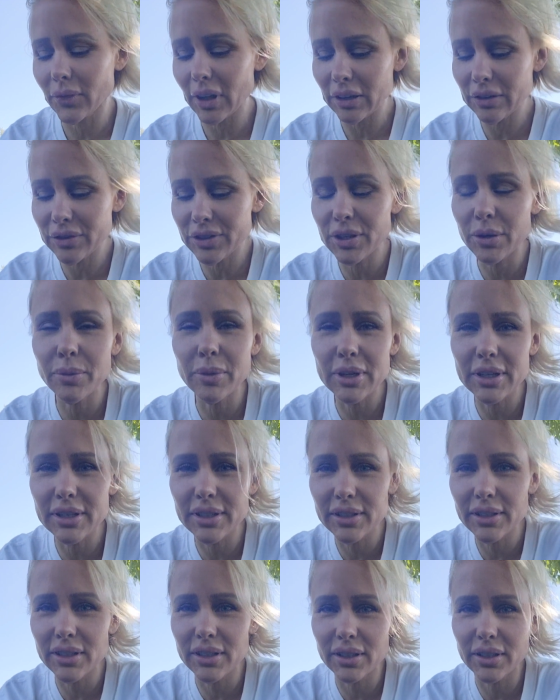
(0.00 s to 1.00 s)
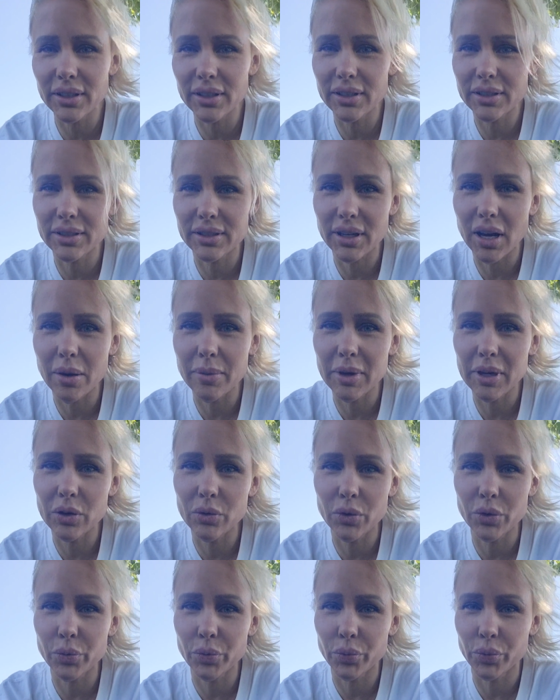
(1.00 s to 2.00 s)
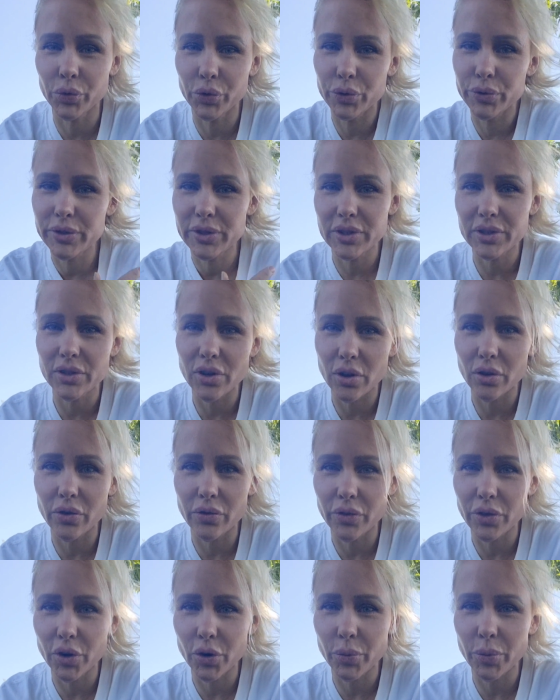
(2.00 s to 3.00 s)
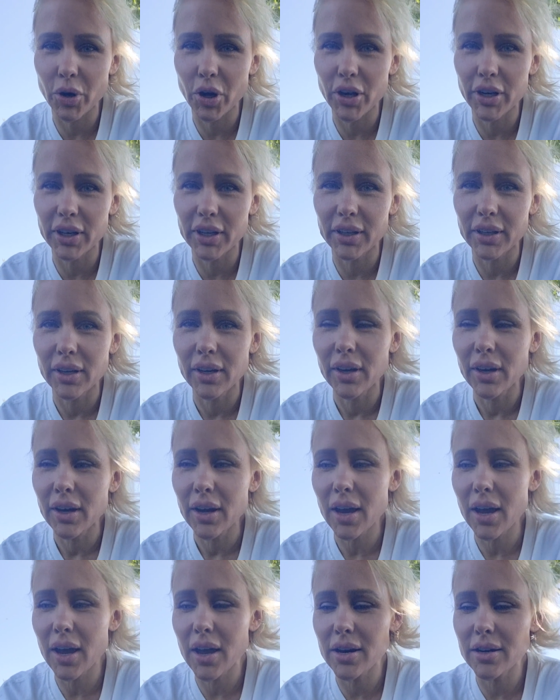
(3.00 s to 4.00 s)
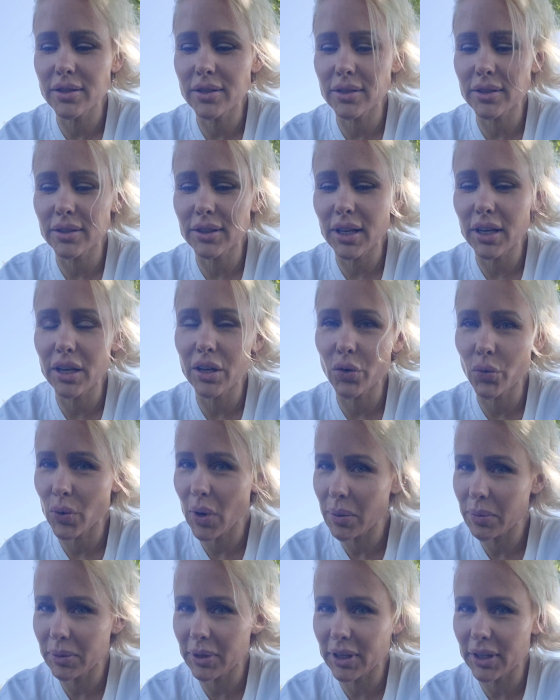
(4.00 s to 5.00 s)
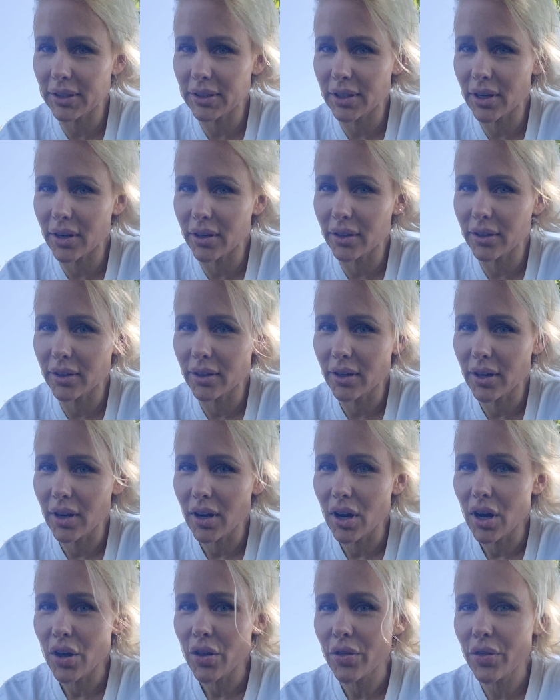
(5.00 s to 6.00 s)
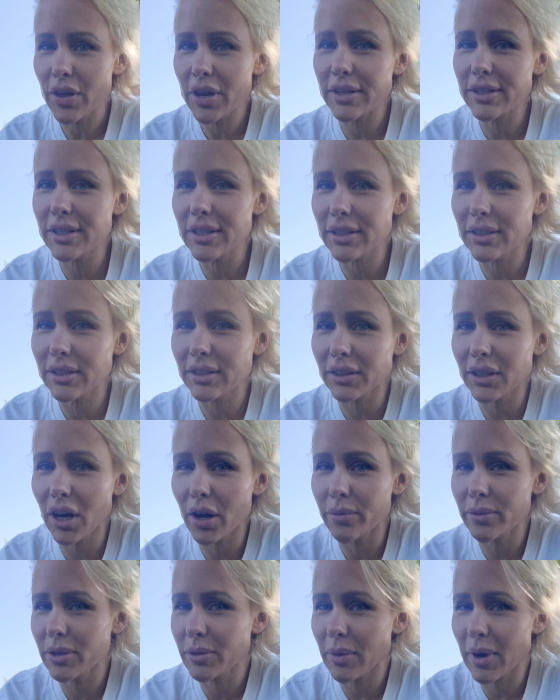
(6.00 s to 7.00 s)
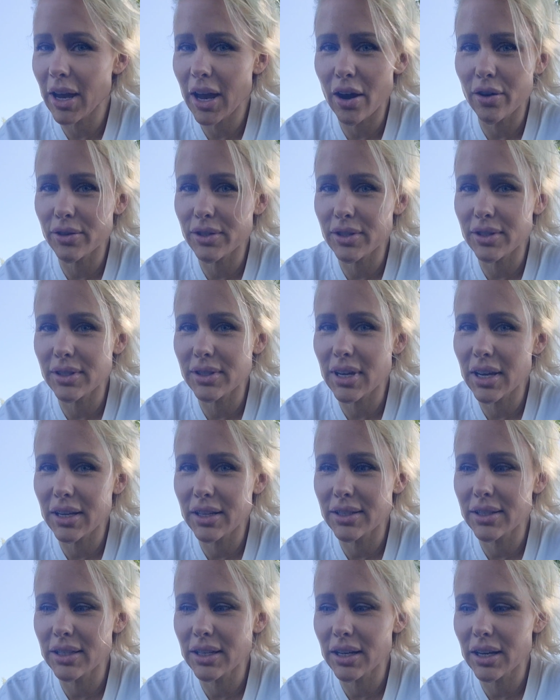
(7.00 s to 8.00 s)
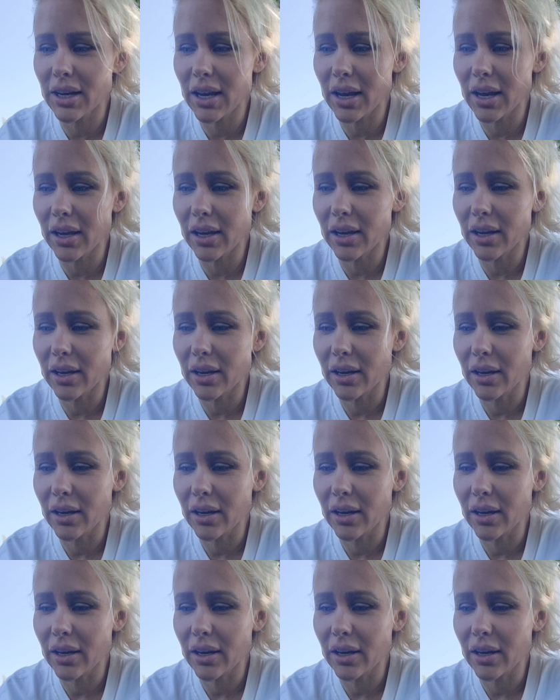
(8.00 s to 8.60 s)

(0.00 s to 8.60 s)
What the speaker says: if somebody is coming in with bruises all over their body and getting a rape kit done, they didn't come to my house and take DNA.